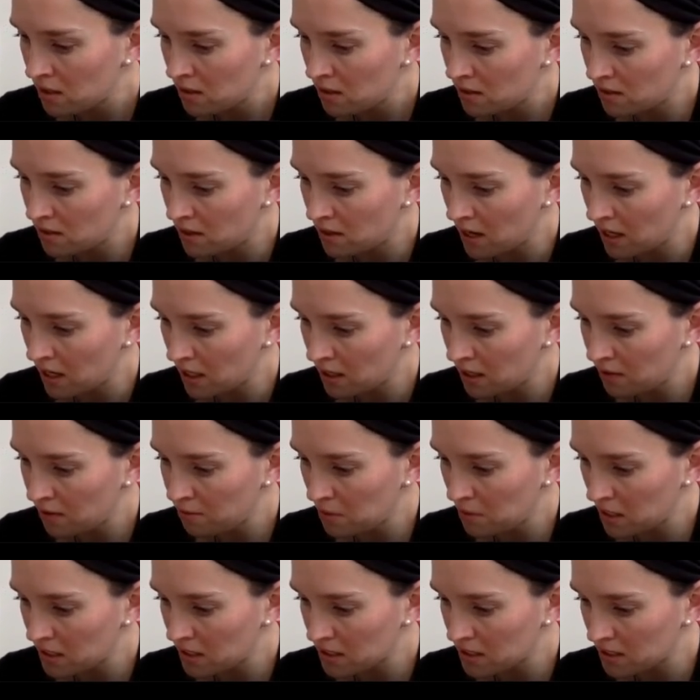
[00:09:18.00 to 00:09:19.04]
Negative
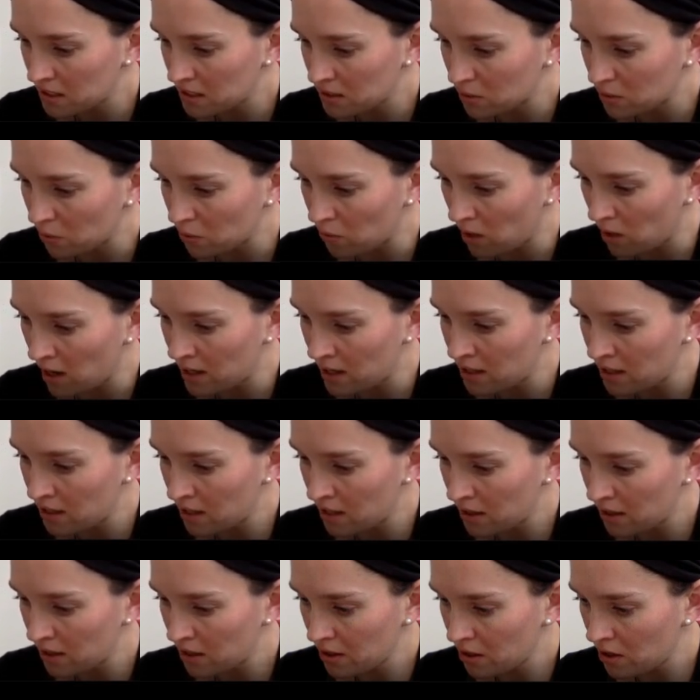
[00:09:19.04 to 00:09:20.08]
makes this y to the
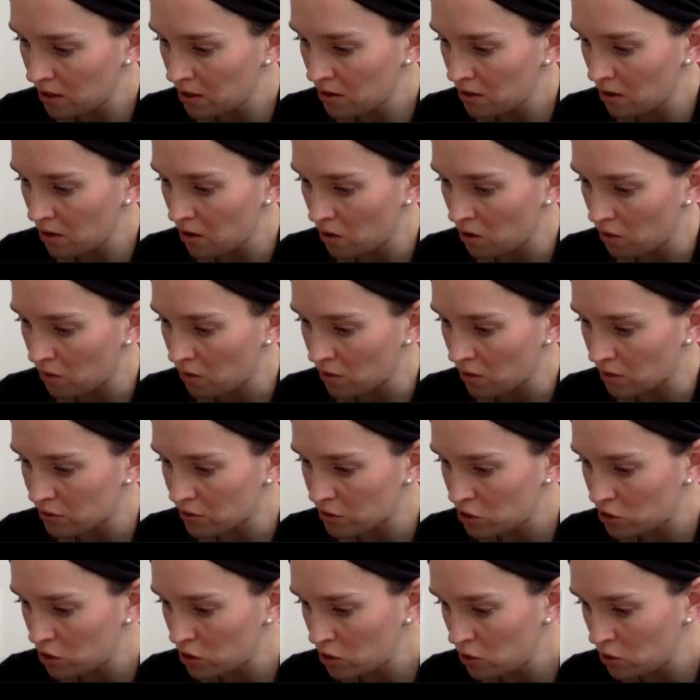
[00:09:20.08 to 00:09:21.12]
third over
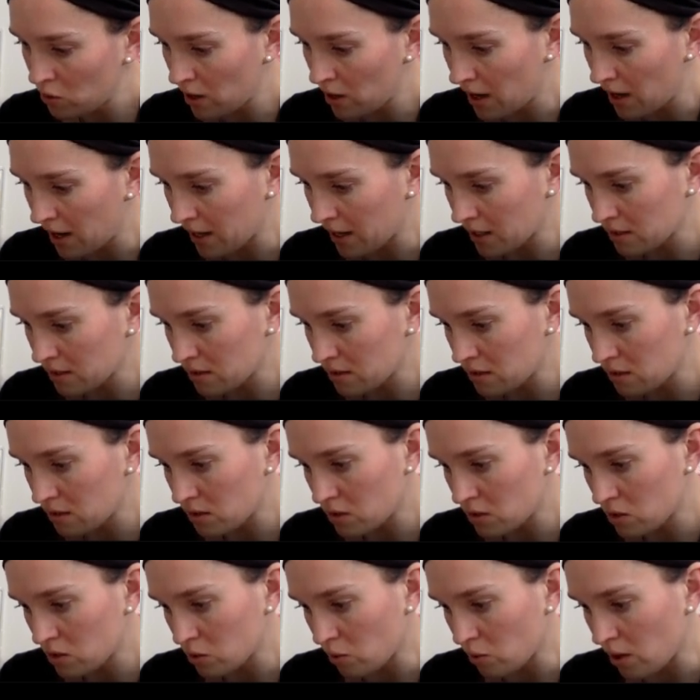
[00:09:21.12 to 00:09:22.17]
2x
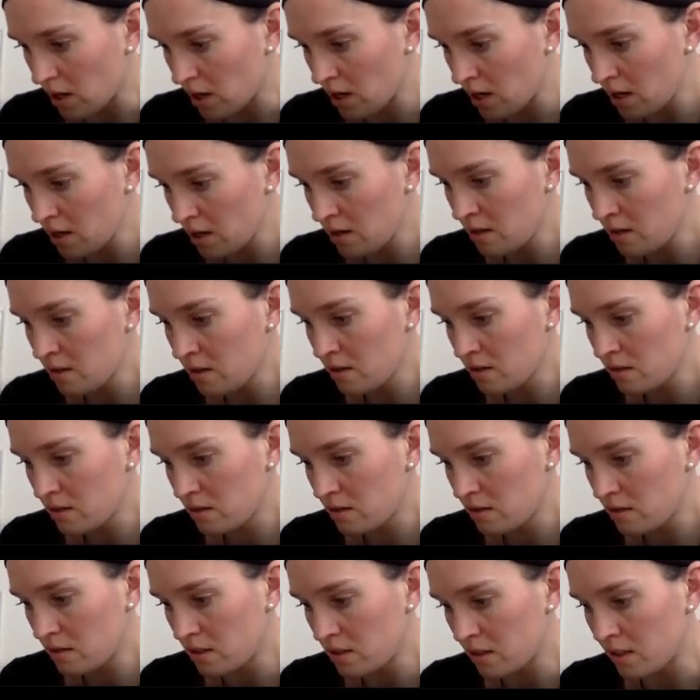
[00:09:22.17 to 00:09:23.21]
squared
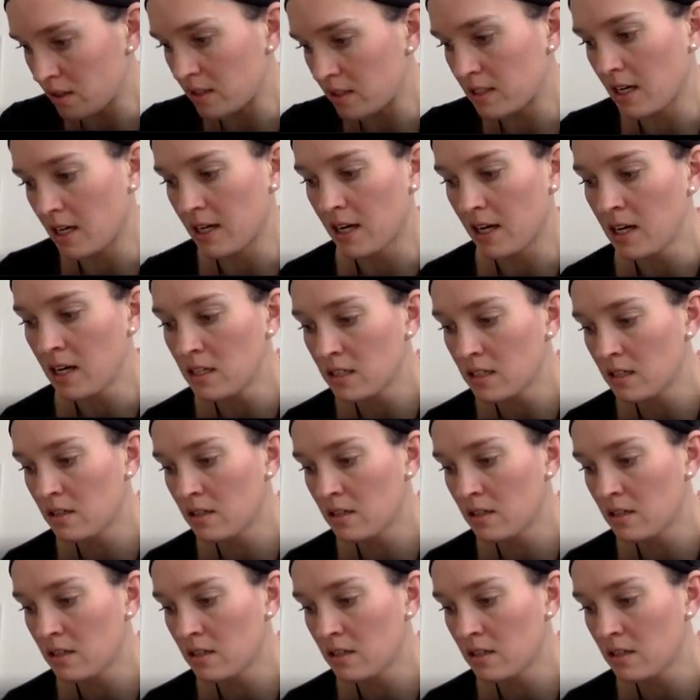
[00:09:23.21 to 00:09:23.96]
to the second.